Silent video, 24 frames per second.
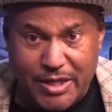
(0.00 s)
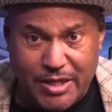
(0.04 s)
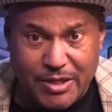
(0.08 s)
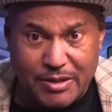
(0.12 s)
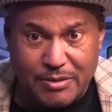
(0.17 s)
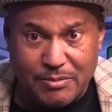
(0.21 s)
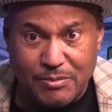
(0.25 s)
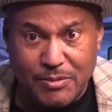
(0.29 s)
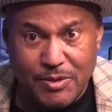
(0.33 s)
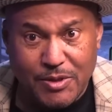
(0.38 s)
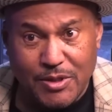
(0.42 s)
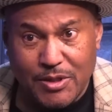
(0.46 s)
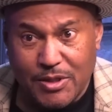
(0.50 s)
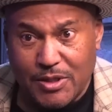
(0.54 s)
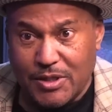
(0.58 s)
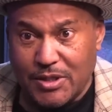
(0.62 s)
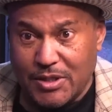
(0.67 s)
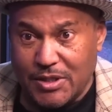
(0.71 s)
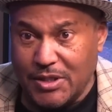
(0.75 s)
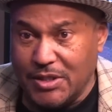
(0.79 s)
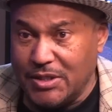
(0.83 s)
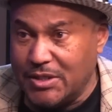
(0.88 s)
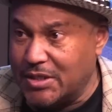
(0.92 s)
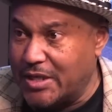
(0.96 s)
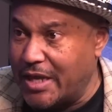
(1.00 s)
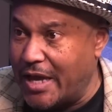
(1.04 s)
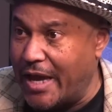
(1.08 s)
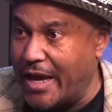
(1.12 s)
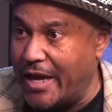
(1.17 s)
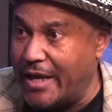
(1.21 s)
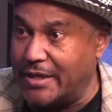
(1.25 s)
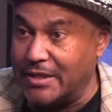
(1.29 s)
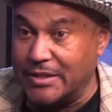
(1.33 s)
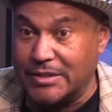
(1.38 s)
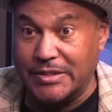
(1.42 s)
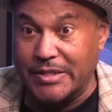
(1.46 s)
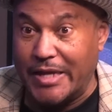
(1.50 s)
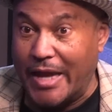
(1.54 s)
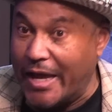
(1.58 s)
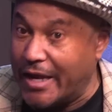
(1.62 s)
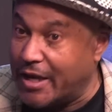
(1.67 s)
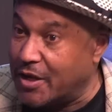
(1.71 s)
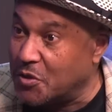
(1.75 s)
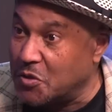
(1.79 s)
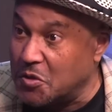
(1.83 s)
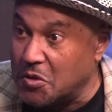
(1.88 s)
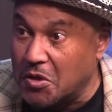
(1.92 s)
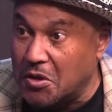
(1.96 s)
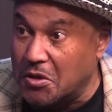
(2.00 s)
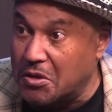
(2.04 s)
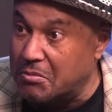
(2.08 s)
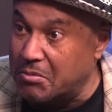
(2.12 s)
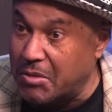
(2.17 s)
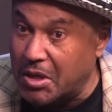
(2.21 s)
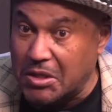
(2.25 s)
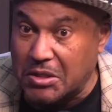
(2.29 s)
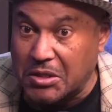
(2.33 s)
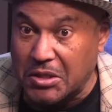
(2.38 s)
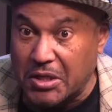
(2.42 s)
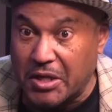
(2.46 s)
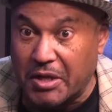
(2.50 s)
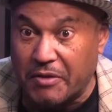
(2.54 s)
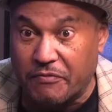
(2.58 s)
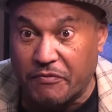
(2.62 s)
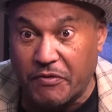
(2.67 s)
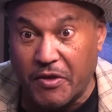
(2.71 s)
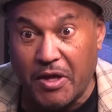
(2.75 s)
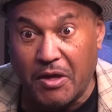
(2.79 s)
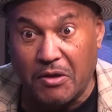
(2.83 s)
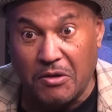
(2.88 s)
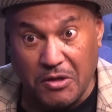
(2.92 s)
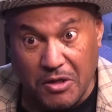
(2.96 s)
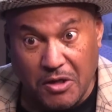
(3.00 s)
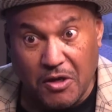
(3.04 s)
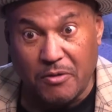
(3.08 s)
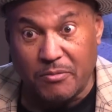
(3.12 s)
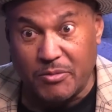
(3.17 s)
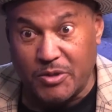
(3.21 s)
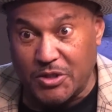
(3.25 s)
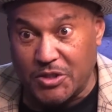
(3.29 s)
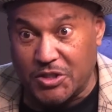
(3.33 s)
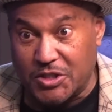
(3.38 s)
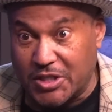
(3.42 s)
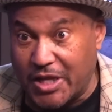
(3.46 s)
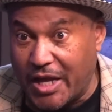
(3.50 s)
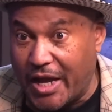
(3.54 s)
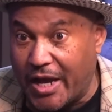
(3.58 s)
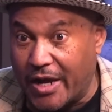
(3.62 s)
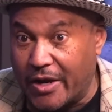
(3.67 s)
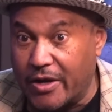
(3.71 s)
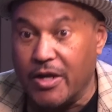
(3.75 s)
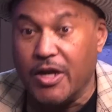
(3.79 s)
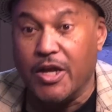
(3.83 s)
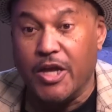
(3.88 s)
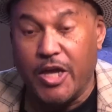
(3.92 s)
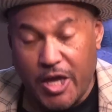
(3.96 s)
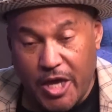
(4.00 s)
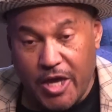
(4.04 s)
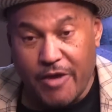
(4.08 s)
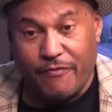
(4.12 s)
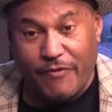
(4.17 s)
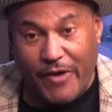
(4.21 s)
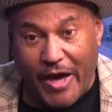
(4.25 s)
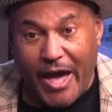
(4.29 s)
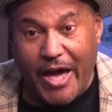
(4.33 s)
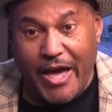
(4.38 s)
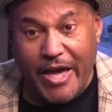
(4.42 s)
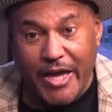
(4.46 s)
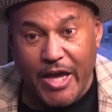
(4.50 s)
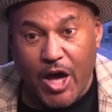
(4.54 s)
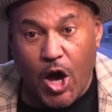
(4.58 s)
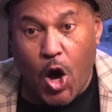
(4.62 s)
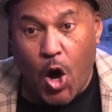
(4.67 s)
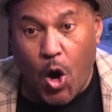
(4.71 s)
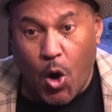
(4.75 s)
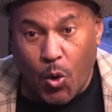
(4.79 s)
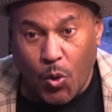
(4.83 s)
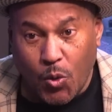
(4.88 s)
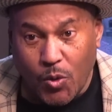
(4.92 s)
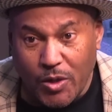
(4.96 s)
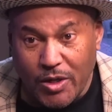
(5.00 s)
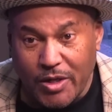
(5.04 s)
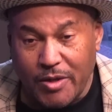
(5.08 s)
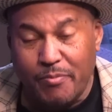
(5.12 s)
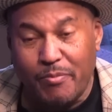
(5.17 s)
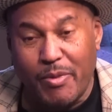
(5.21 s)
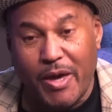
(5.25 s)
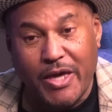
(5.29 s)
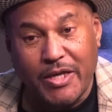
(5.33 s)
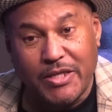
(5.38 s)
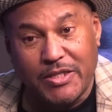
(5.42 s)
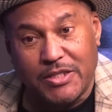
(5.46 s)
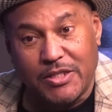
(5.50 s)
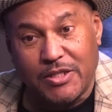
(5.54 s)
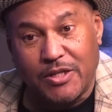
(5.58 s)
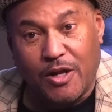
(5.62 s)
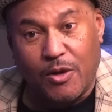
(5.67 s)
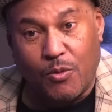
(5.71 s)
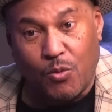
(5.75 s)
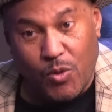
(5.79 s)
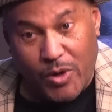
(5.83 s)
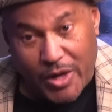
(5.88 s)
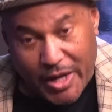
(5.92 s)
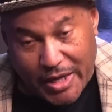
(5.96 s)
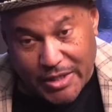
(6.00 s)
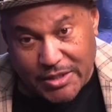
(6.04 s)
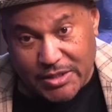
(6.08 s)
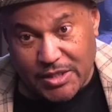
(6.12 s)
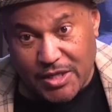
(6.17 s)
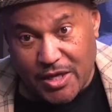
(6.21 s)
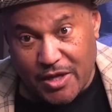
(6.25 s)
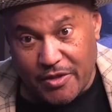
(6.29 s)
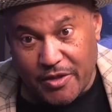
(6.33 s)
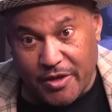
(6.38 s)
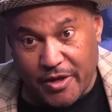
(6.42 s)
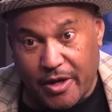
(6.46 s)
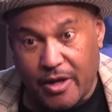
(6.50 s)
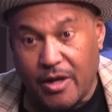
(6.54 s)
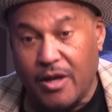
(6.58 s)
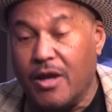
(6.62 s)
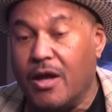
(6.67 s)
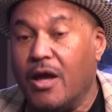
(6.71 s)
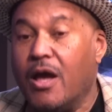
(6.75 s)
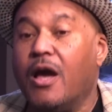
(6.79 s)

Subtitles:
damn. This guy is not only going to make the NFL, he's going to be a star. If I had only based it on what I saw there.